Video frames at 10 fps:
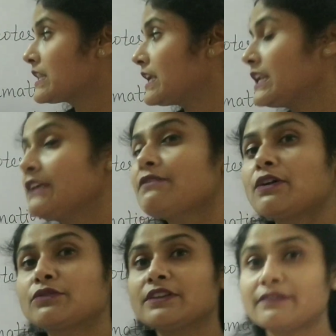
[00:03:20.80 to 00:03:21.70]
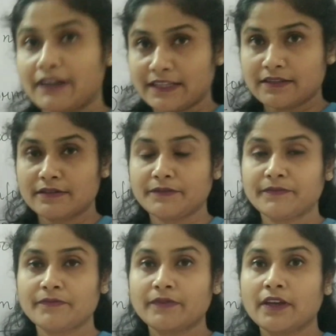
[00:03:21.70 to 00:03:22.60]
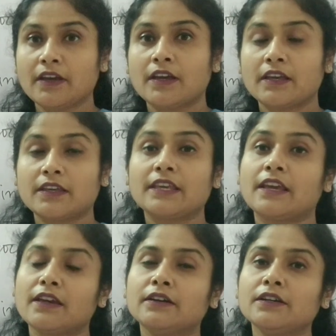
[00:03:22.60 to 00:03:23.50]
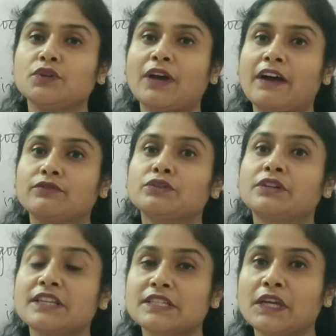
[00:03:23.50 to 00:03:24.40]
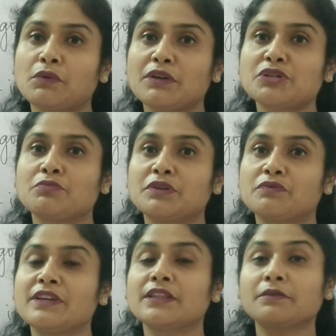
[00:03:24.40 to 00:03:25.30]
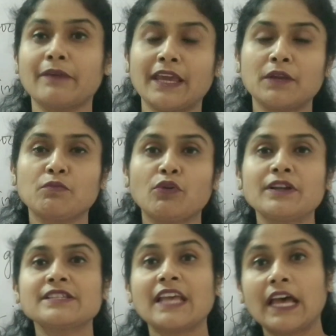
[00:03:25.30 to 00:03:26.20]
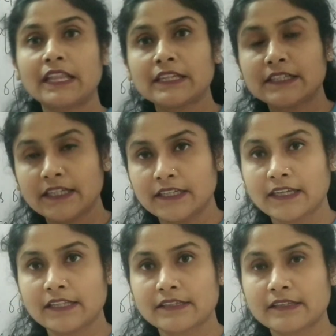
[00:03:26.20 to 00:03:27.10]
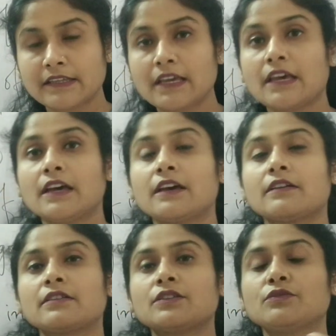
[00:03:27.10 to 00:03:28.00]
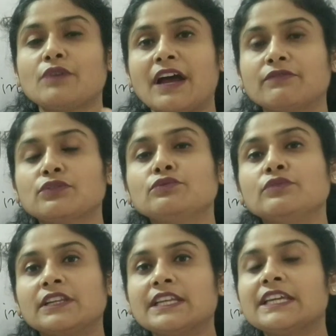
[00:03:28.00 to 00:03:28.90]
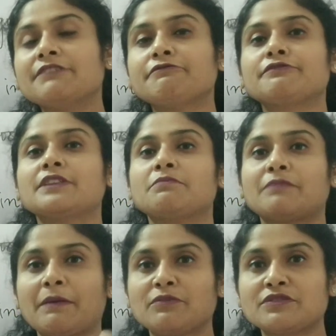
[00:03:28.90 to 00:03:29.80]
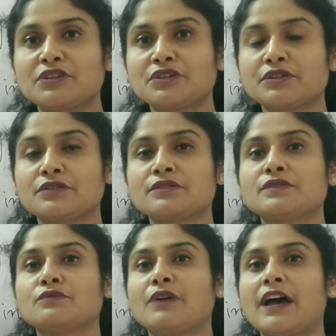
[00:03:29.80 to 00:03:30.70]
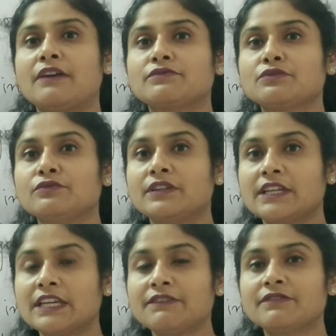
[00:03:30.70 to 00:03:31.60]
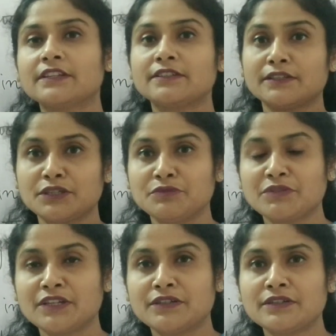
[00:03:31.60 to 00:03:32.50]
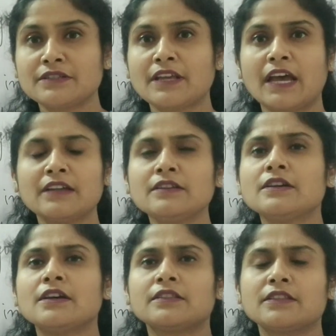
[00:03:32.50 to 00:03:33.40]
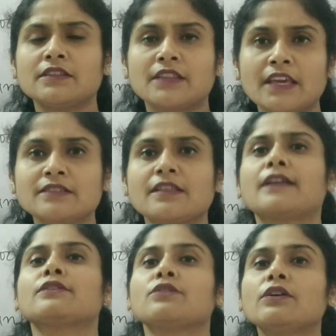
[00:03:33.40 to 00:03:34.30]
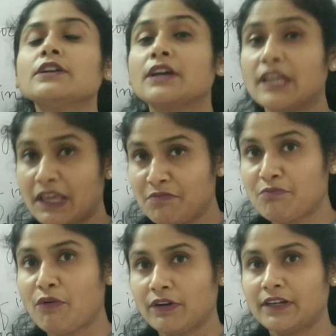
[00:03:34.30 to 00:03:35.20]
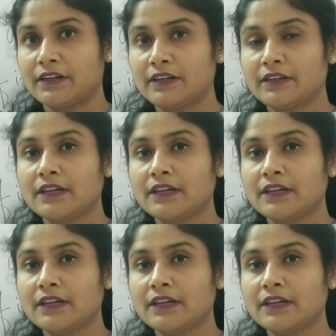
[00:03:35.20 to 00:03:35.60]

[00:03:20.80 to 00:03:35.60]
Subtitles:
they leave out the rest. Here you have to distinguish between the main points and the details. You have to leave the prepositions, you have to leave the determiners and the things that are not important.